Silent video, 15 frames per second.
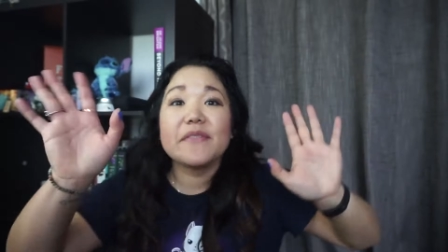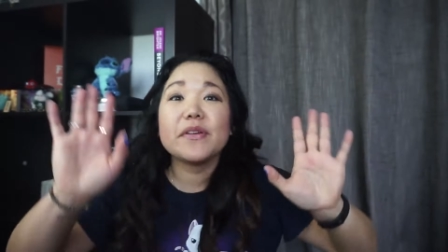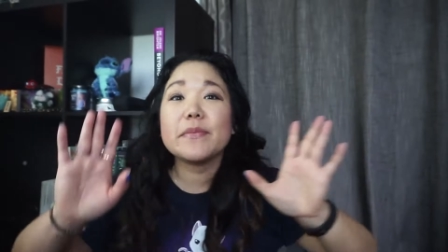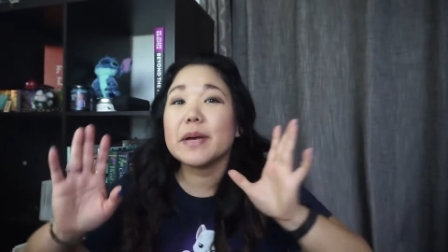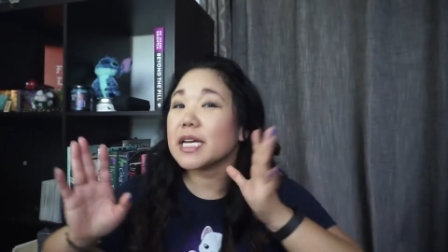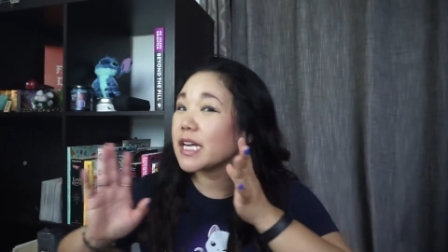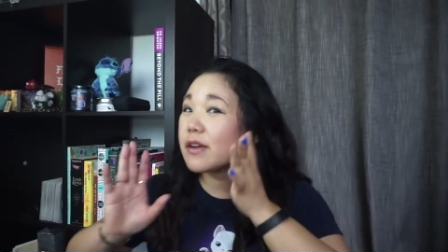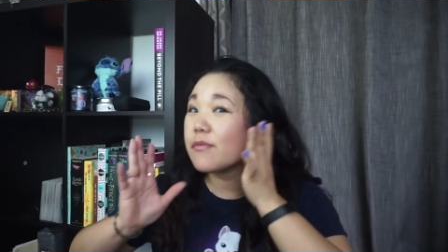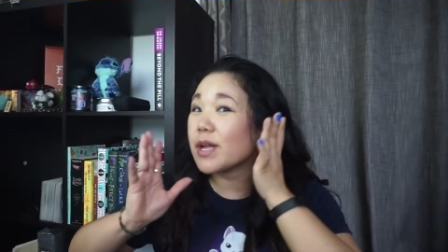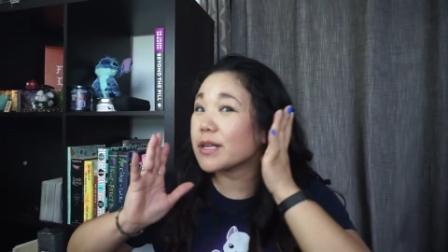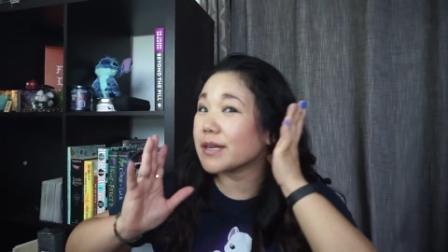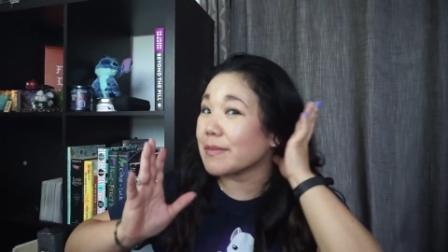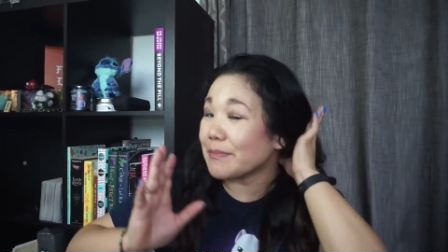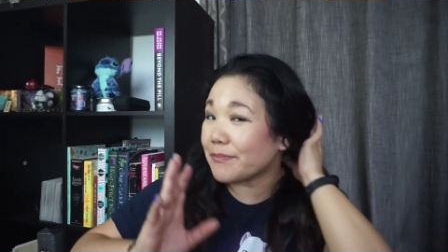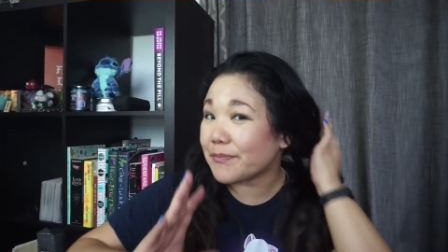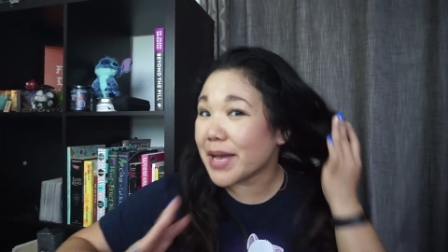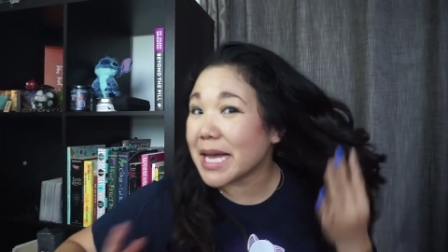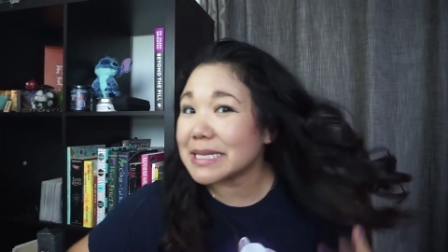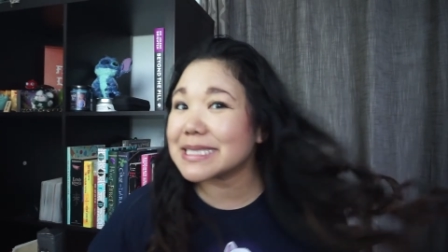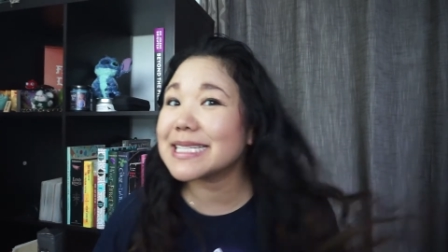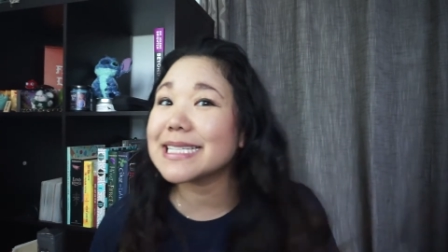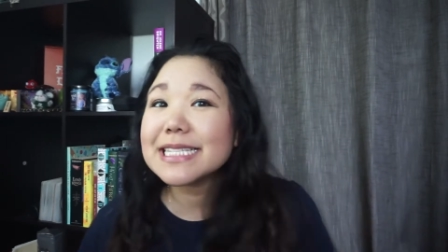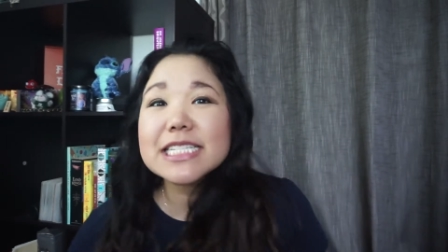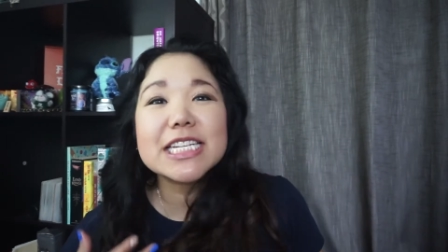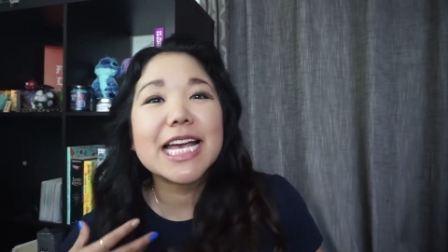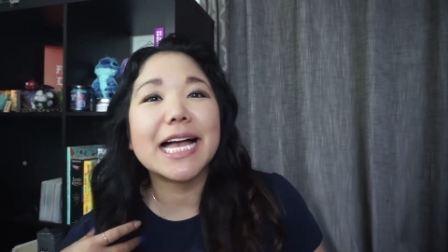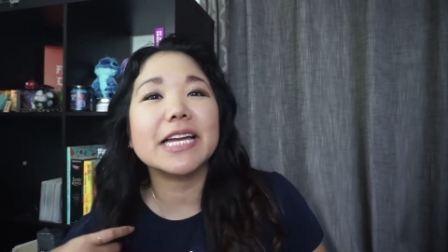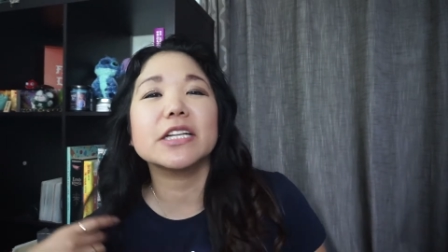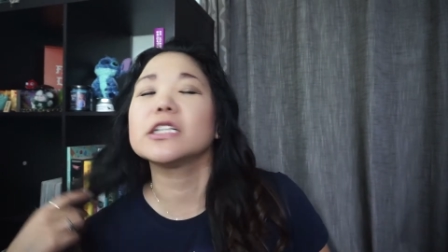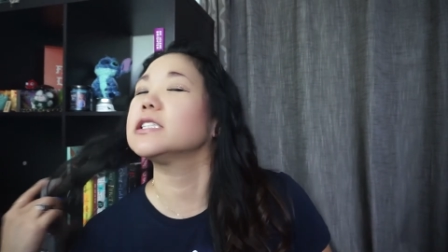everybody, welcome back to the
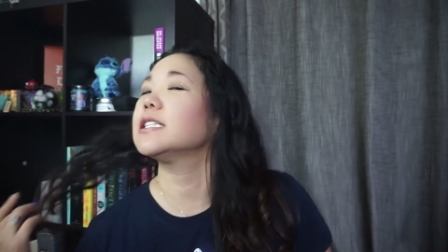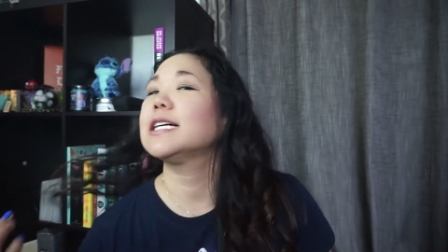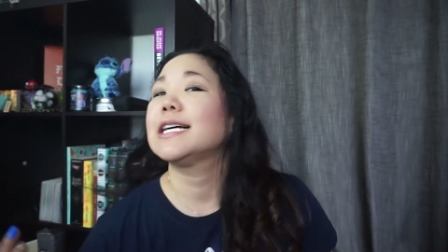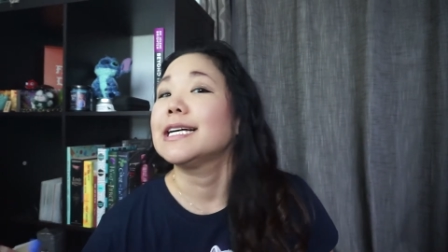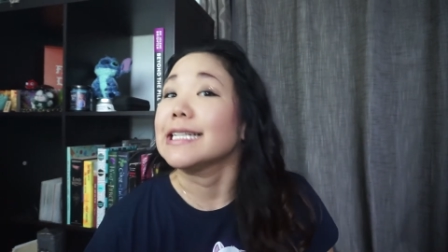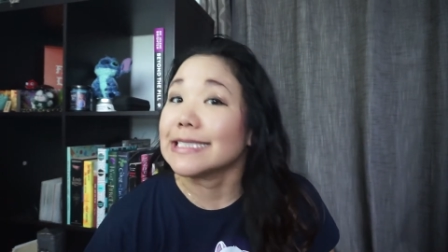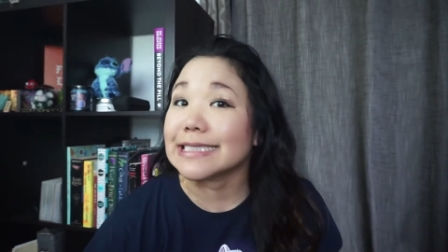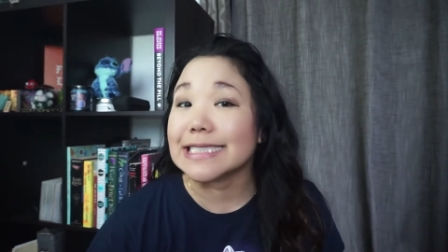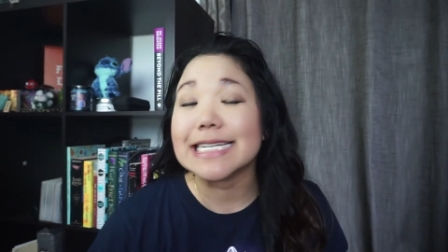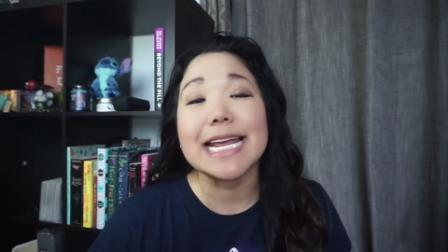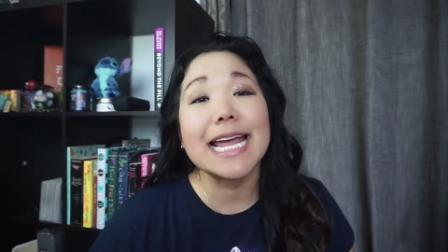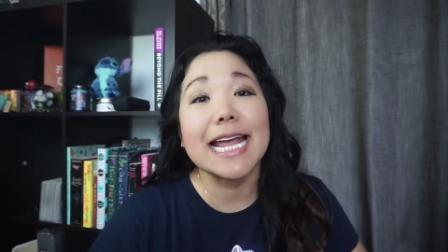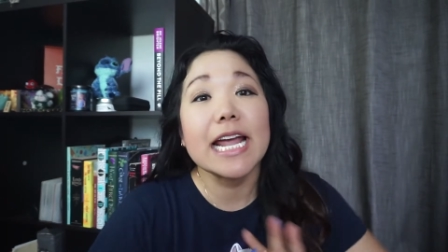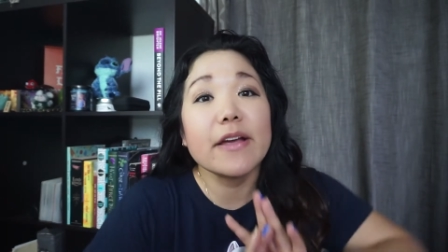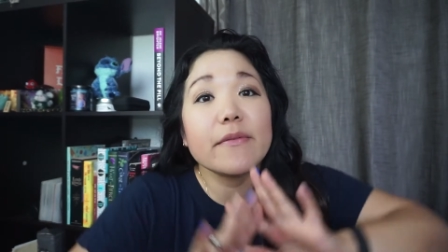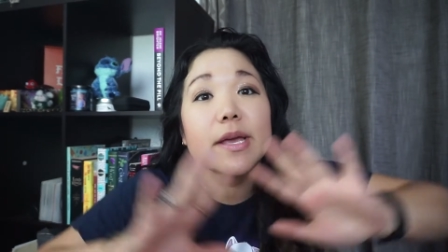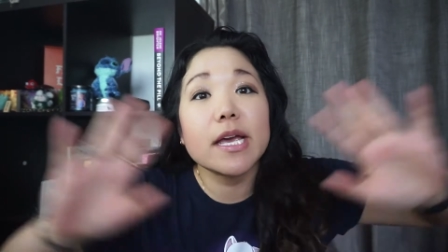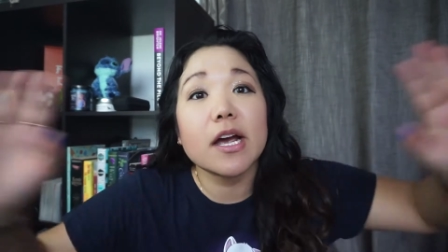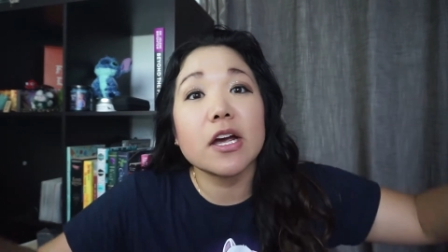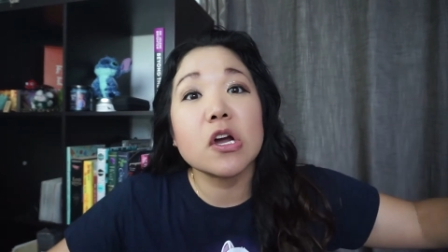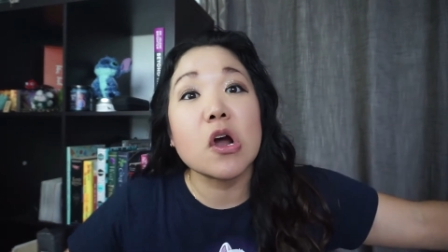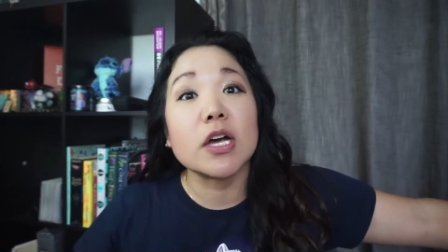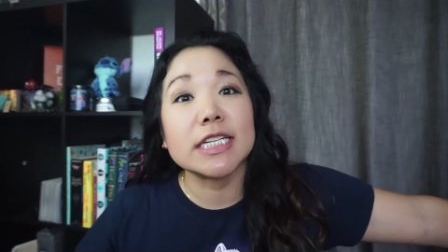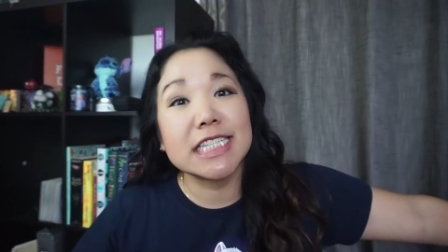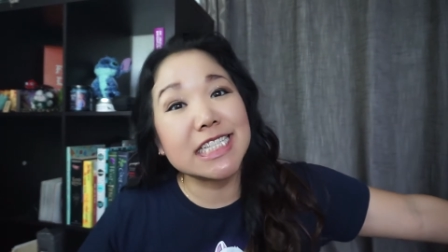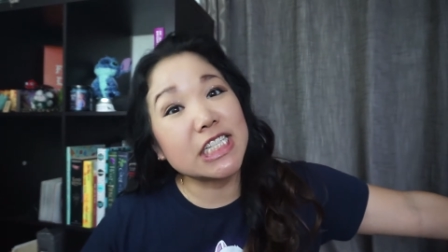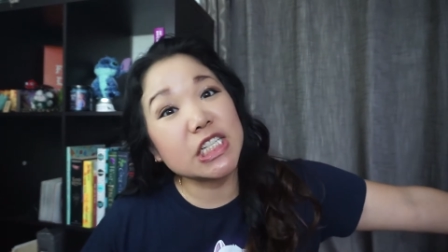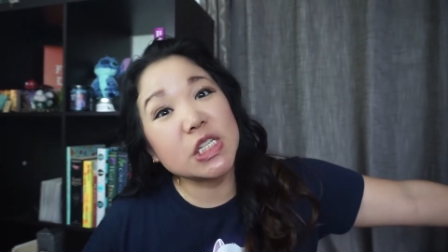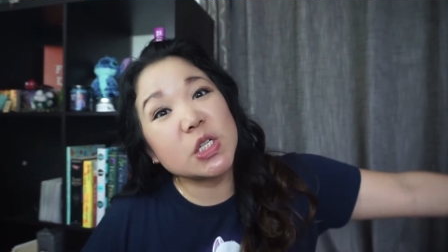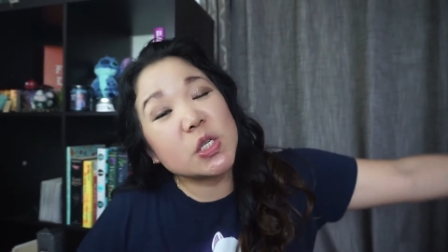channel. Today we are going to
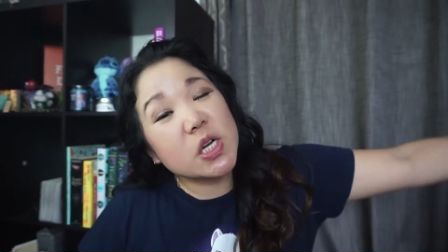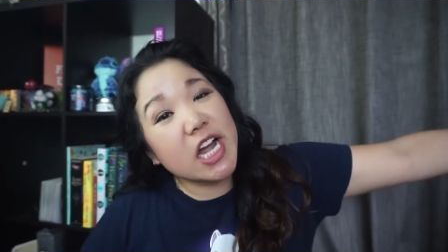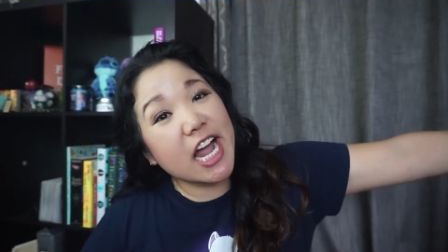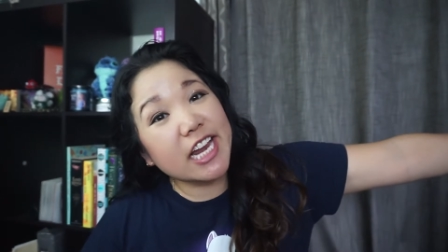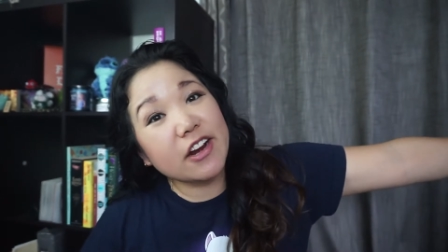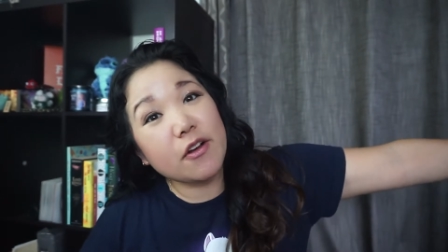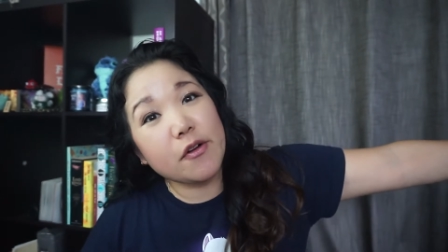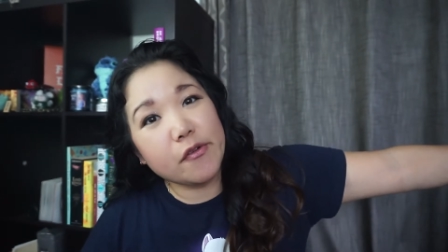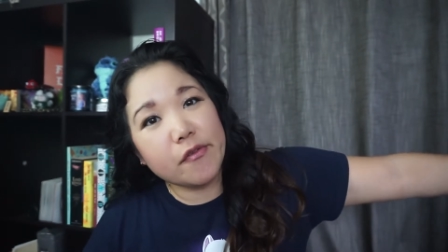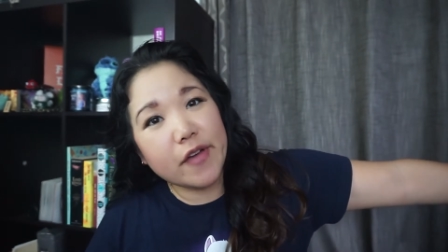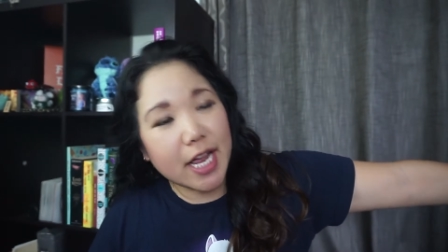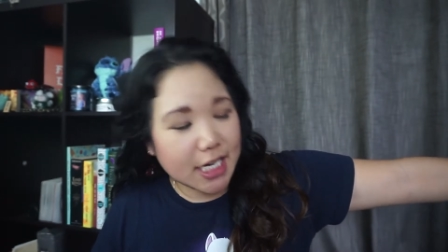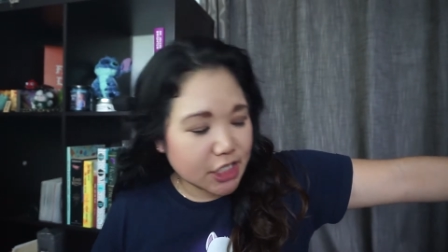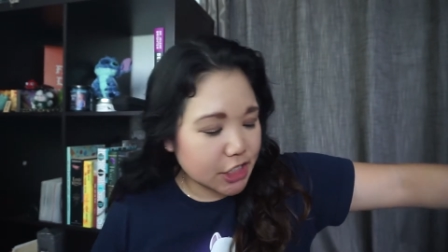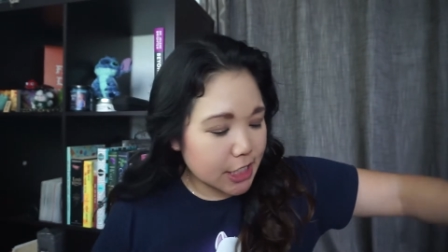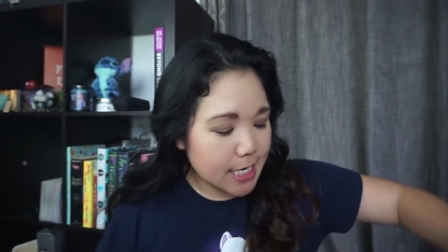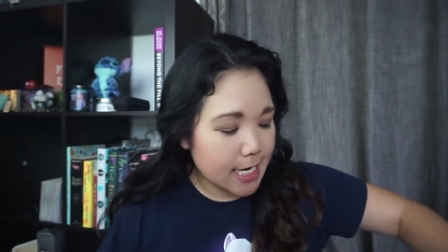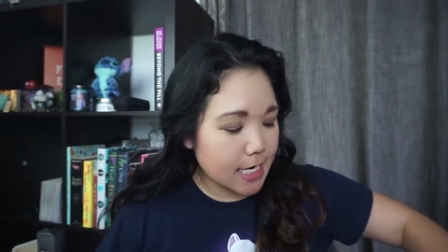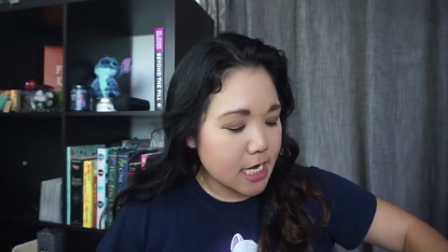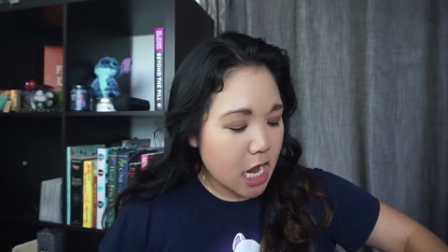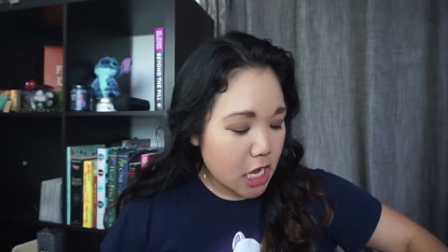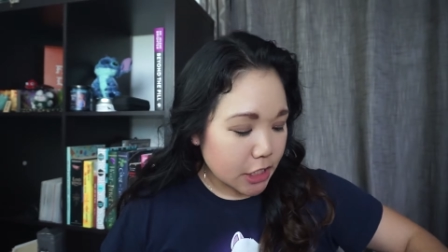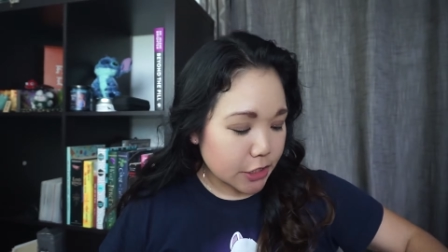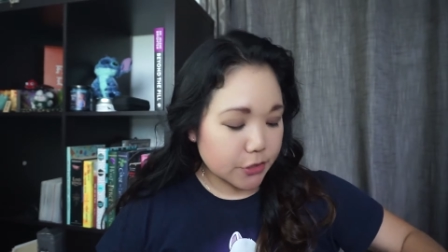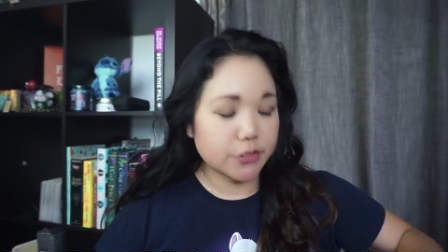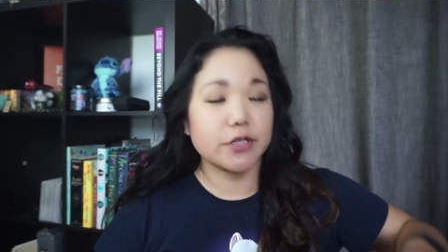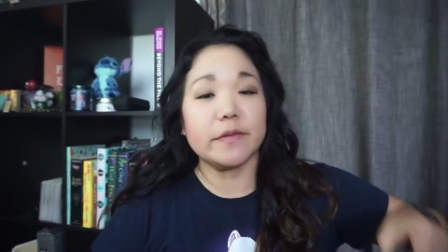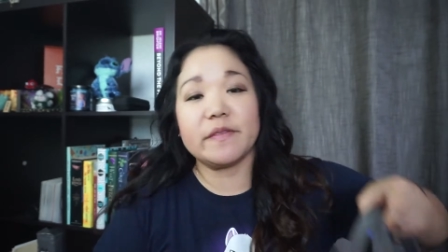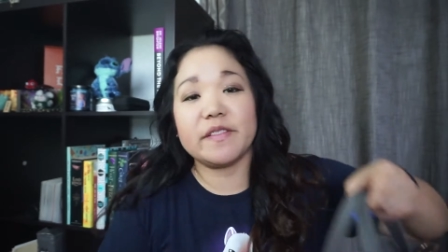do an old-fashioned YouTube